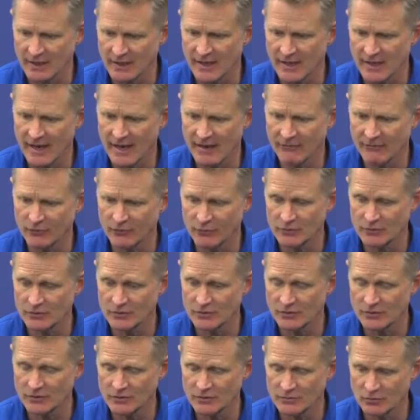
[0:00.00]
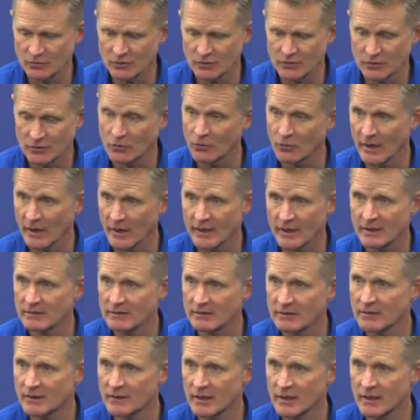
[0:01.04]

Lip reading: the second half was great.